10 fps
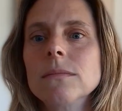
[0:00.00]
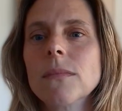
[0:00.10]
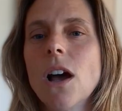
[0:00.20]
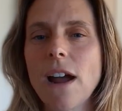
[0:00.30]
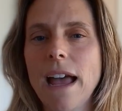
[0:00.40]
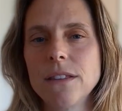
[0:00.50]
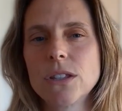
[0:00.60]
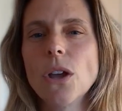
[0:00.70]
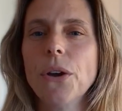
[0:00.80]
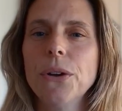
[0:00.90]
All right.
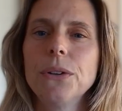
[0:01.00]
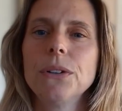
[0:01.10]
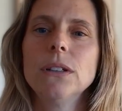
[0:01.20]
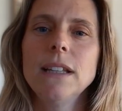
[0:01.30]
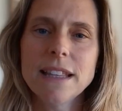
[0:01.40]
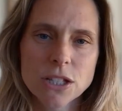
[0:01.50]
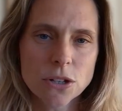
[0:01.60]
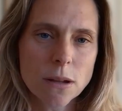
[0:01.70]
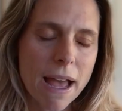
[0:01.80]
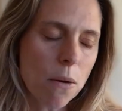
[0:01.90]
So let's talk
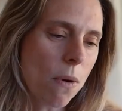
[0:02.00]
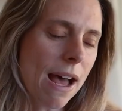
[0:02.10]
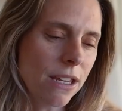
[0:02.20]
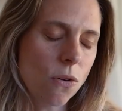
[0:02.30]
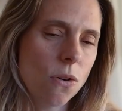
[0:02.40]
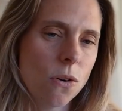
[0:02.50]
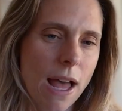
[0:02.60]
about why your